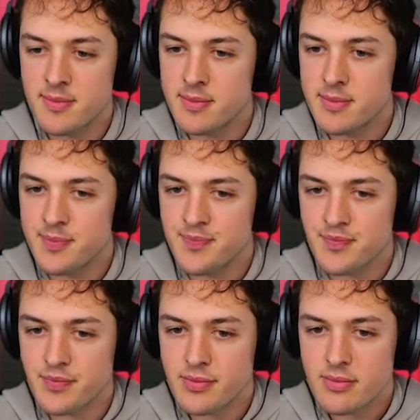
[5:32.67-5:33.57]
to look forward
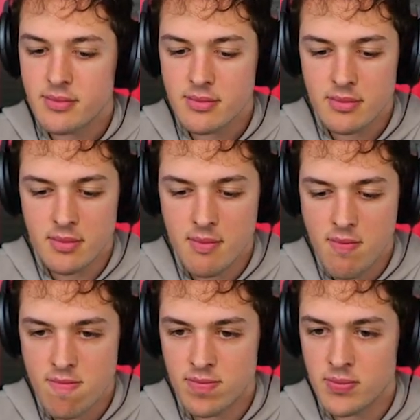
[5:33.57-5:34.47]
to.
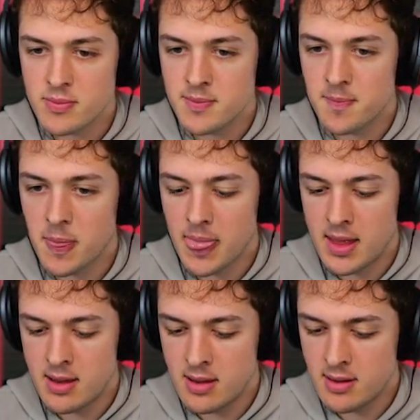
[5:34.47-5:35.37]
And
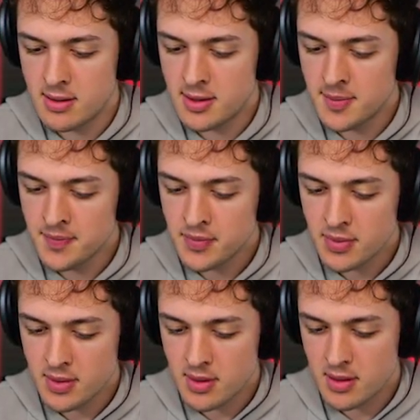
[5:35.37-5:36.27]
in case that's not